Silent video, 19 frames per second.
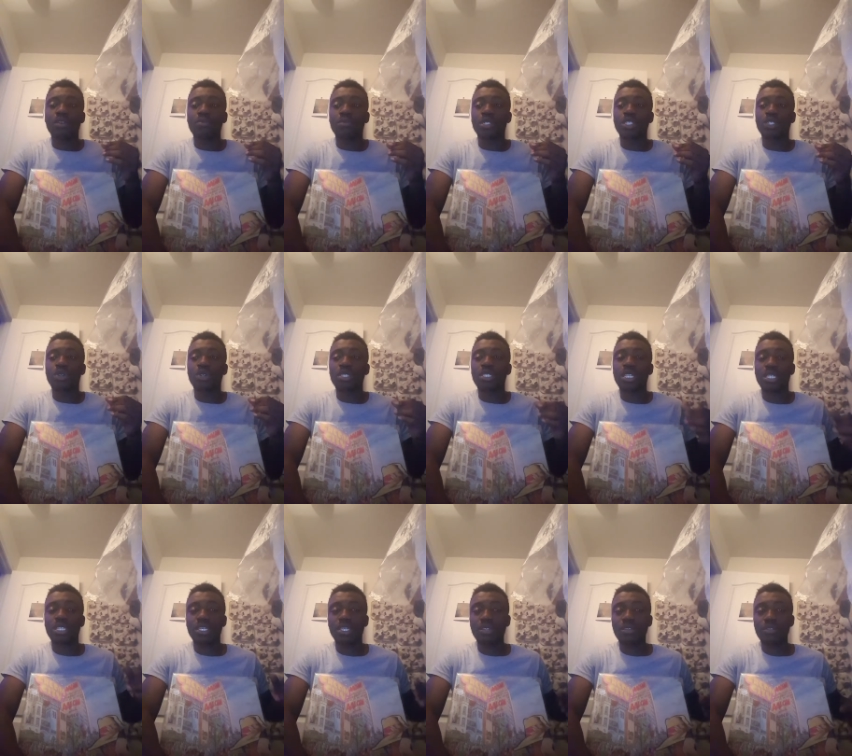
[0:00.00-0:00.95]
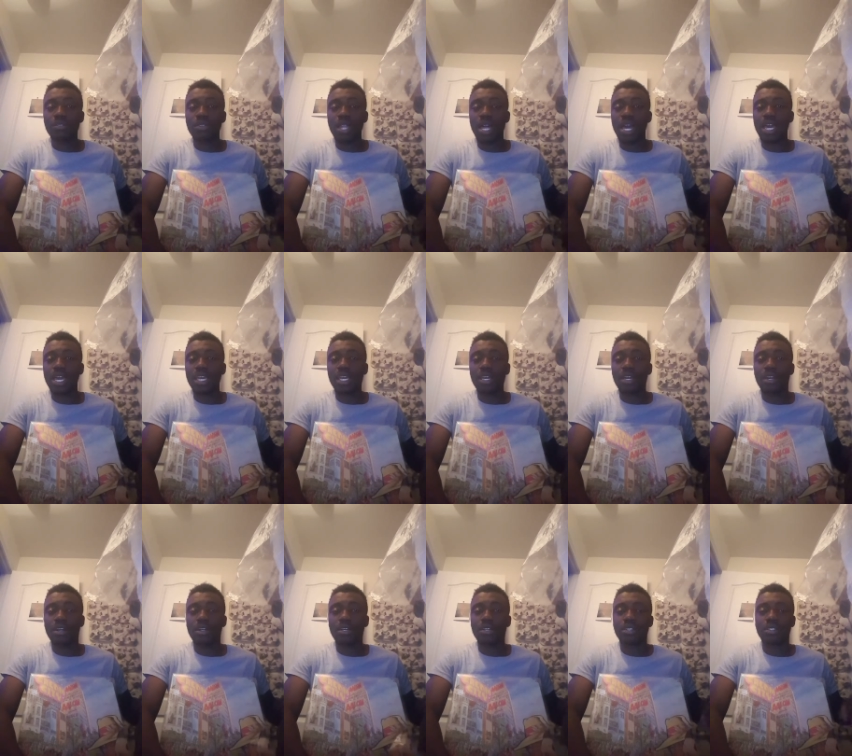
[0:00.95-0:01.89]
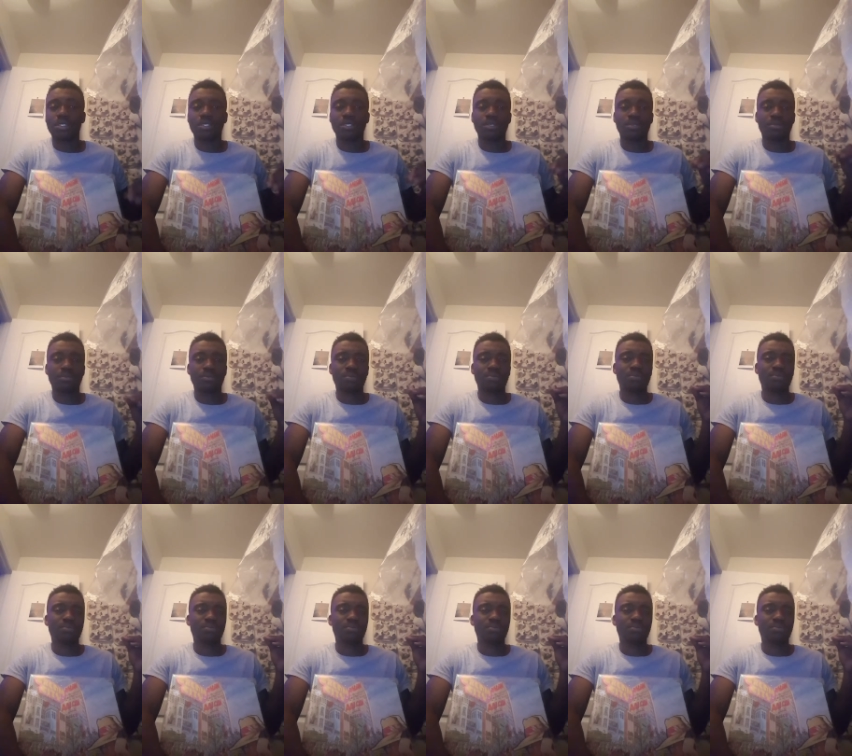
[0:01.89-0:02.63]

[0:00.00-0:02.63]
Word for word: majority of the time you can like um,